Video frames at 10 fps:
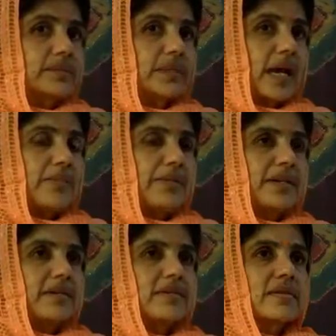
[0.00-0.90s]

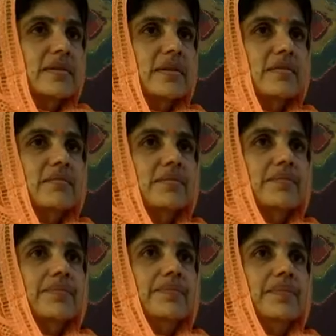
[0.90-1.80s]
capitalist,
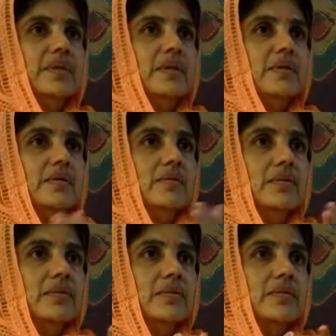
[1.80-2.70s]

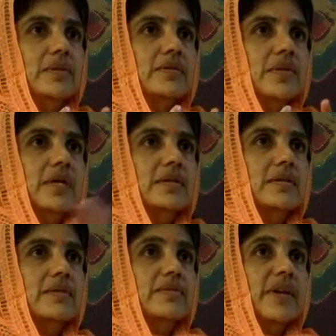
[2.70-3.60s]
um, what is that,
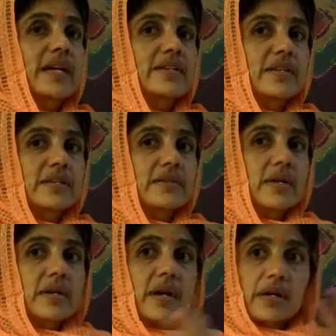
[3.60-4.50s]
these factories
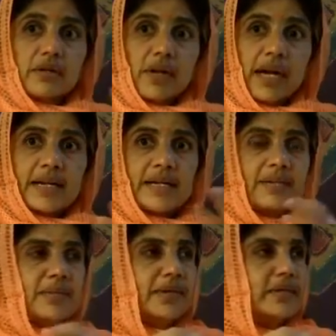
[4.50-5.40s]
are located
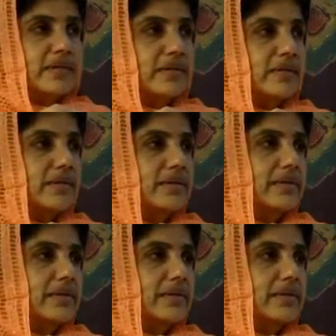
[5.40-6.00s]
in prisons,